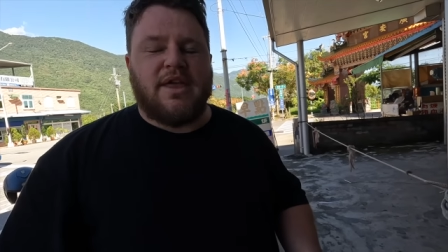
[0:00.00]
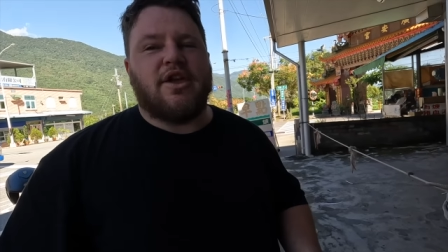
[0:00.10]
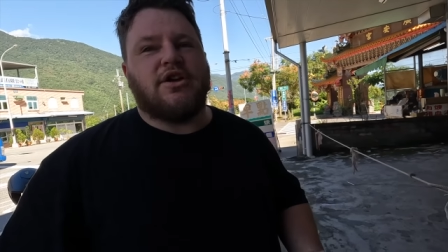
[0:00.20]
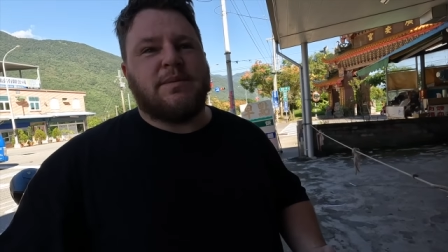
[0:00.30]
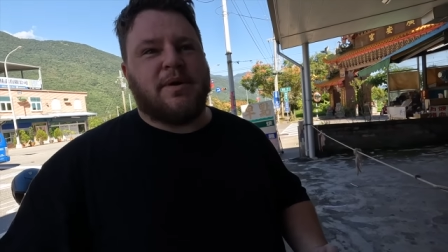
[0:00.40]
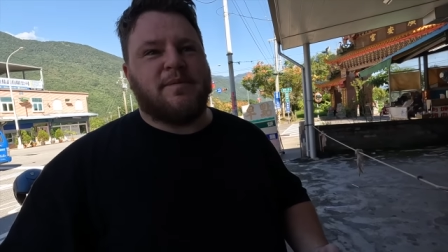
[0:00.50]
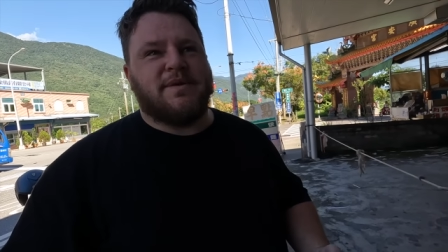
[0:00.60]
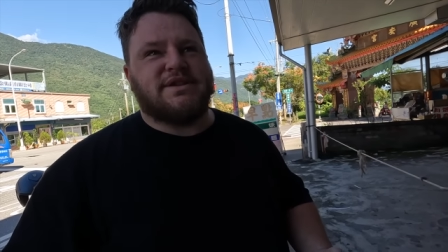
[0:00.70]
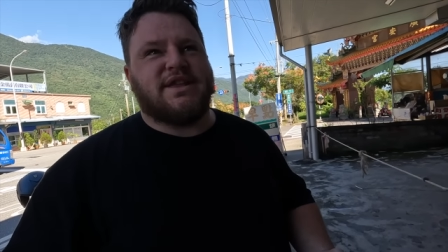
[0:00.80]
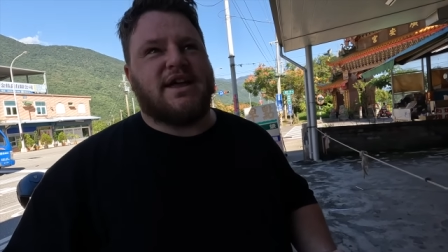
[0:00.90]
The only problem
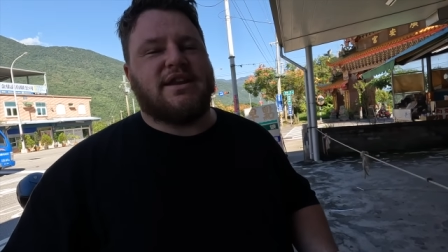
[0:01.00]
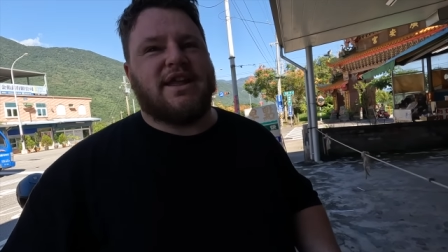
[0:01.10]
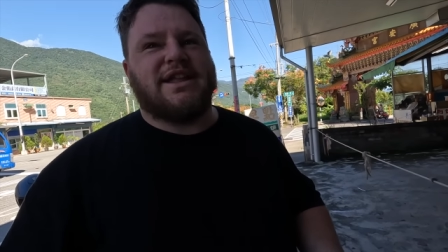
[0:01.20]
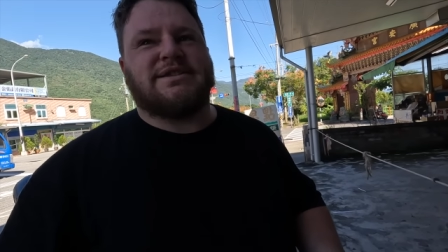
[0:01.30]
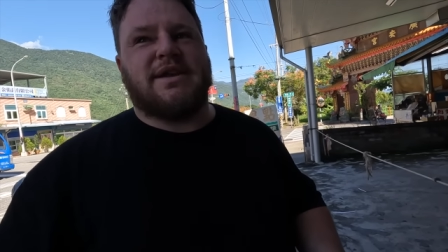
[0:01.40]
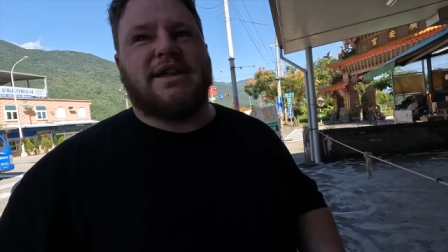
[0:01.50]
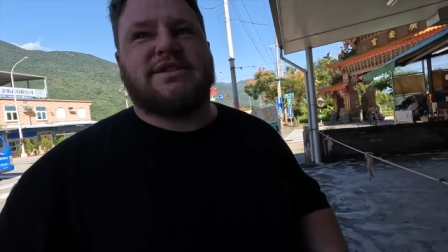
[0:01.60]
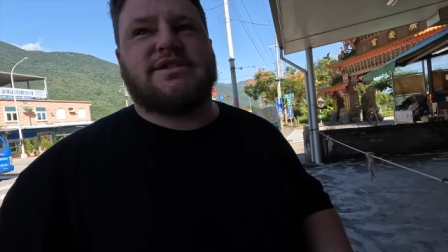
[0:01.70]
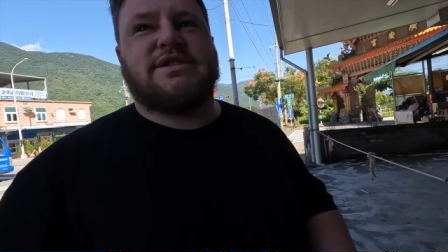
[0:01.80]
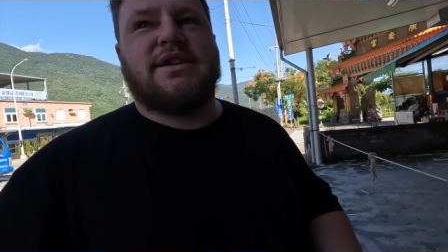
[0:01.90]
is that it's
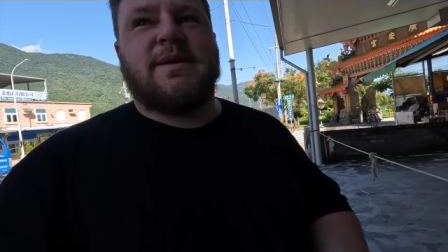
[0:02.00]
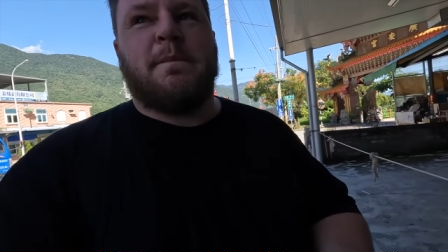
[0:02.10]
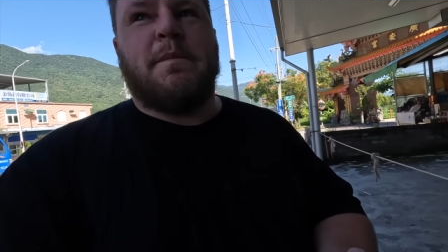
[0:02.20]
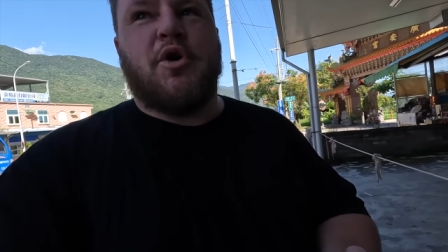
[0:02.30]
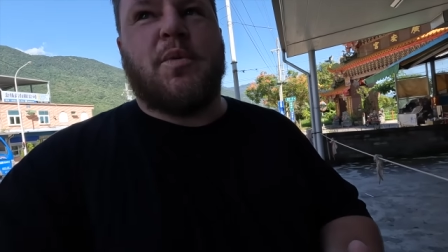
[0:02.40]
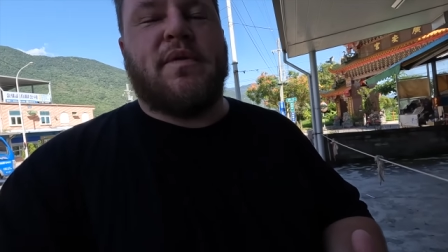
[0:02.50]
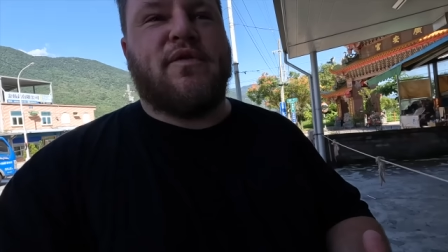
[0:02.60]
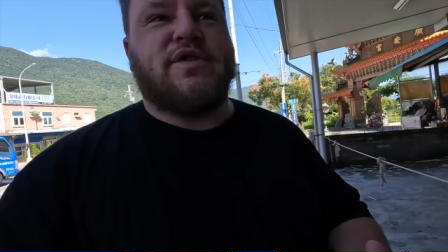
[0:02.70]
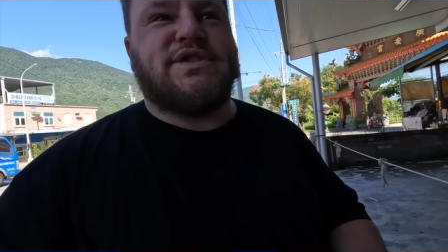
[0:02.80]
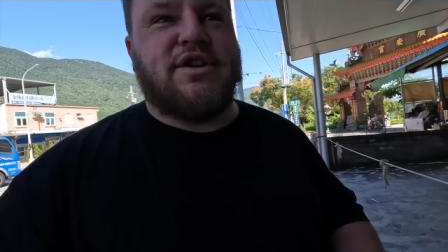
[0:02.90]
it's milk
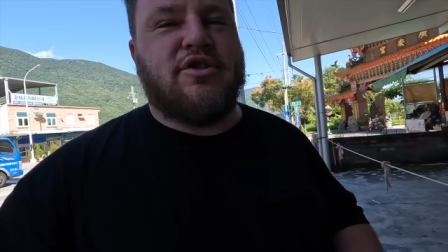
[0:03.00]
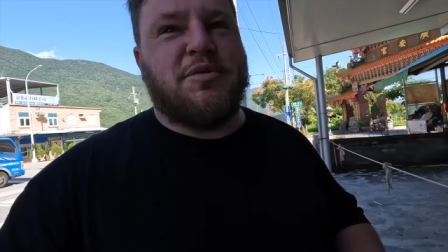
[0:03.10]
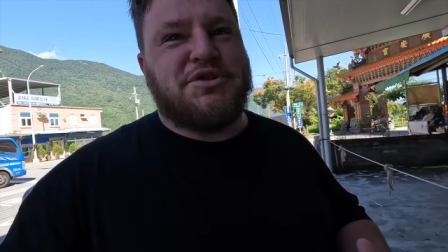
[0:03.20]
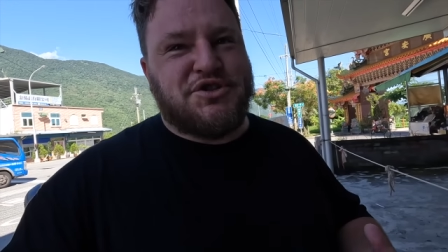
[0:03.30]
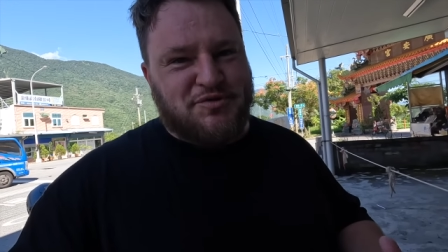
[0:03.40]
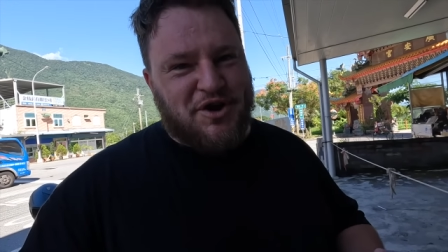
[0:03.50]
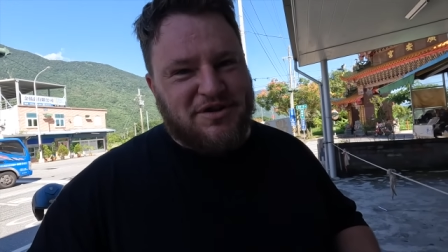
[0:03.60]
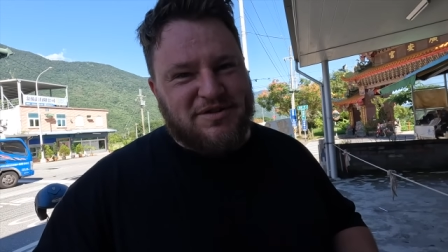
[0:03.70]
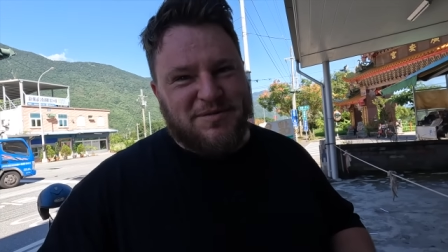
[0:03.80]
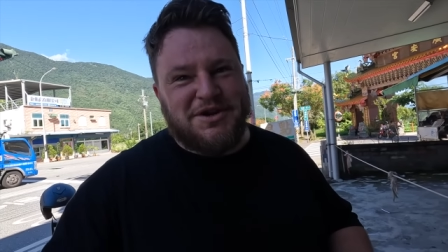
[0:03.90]
before cereal, which is wrong.
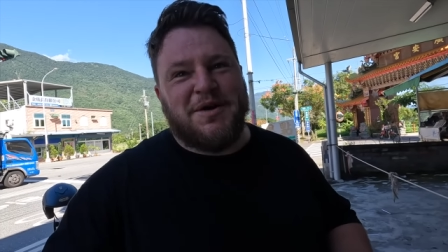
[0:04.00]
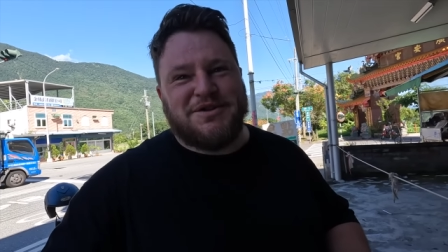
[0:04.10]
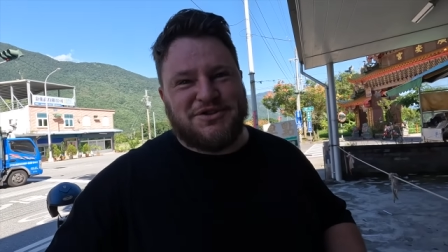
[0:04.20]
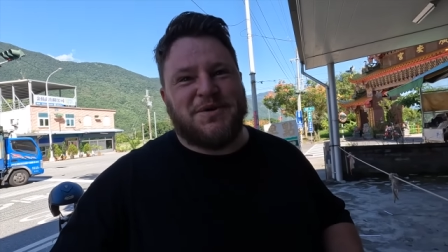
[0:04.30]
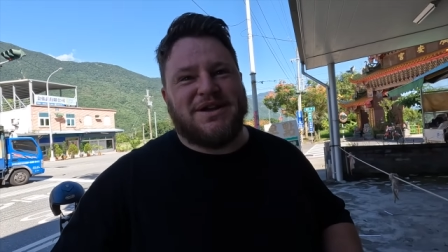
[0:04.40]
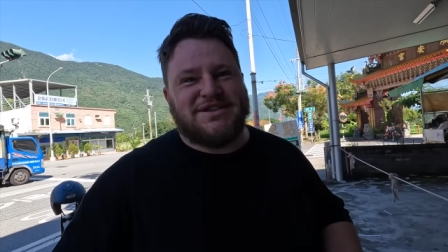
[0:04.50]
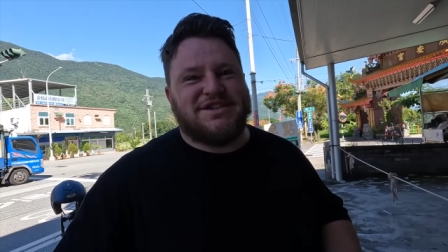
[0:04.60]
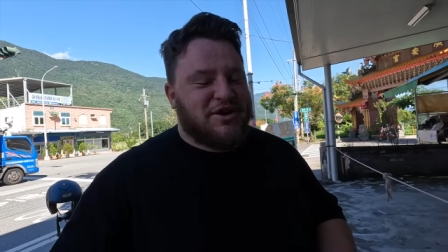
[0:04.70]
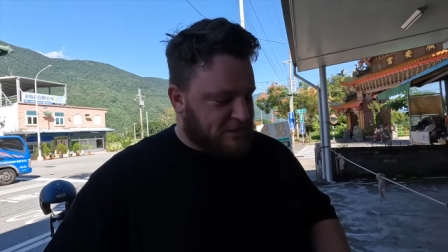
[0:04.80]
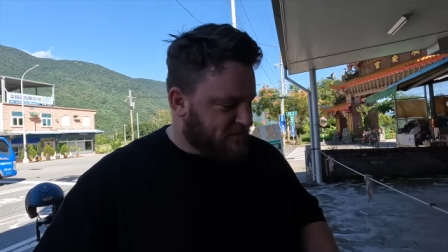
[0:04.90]
We know it's, it's so always
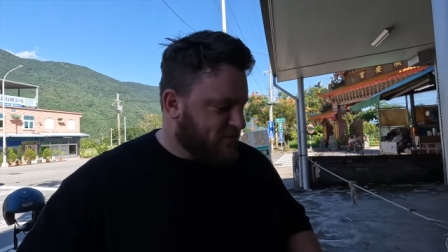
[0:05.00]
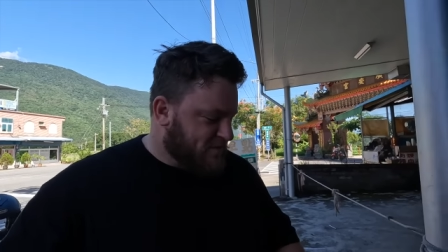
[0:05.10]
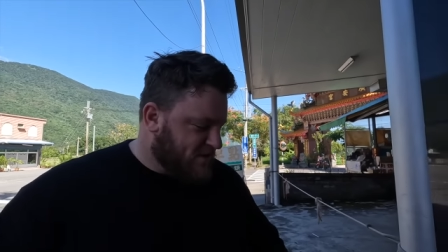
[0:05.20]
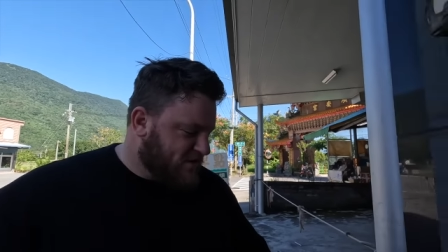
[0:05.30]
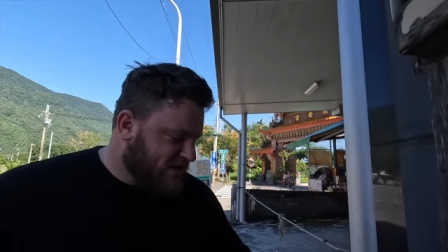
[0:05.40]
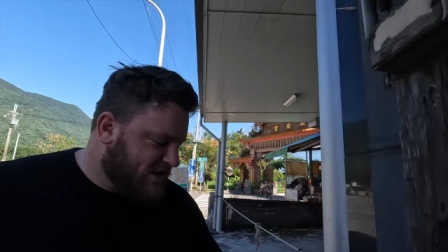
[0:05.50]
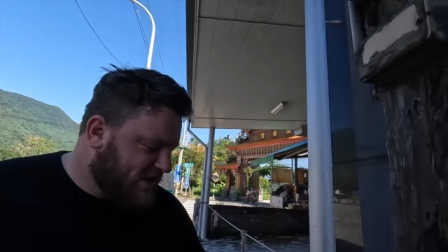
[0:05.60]
wrong. cereal before milk. Oh